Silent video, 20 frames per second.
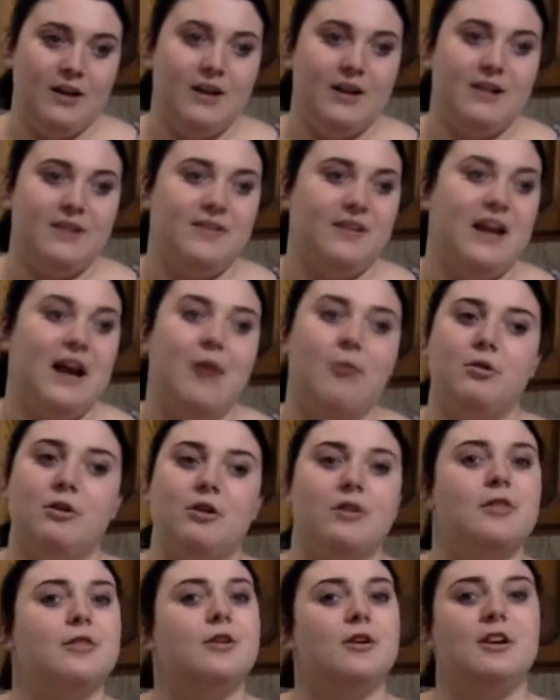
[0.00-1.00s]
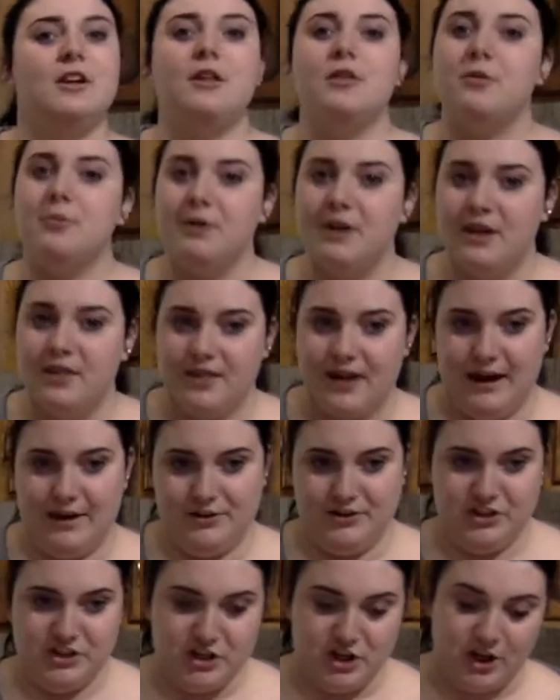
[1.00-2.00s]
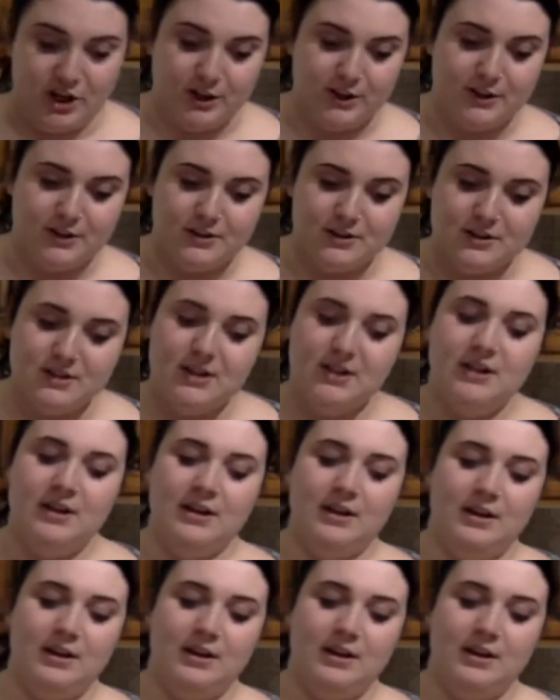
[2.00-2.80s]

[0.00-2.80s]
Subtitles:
is now worth $33,000.